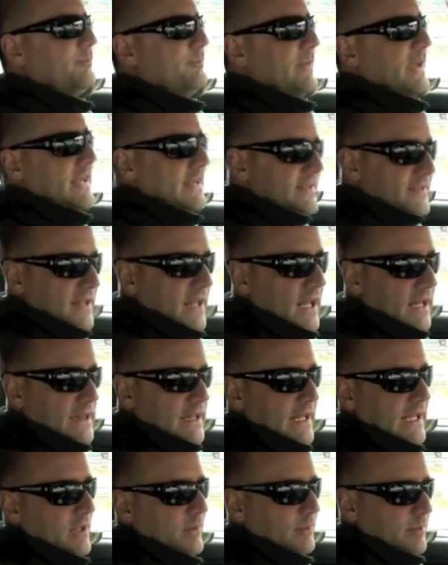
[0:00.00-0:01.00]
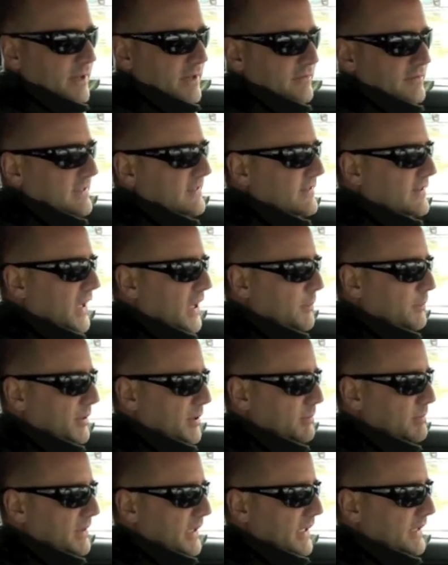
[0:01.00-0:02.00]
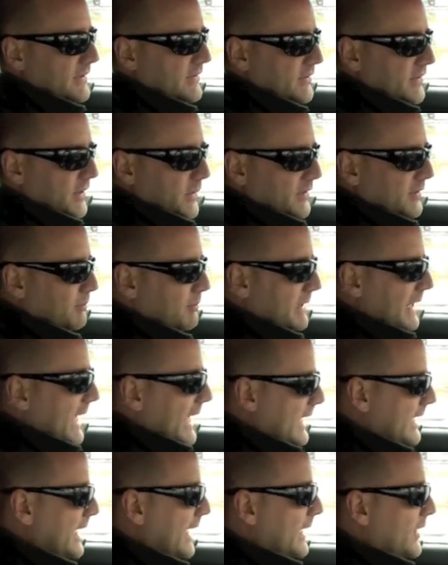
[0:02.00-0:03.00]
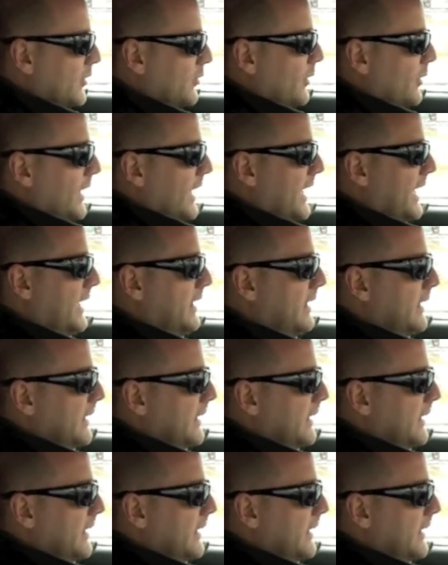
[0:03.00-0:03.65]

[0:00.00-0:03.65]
It's a little bit of a somber place. It's black and gray.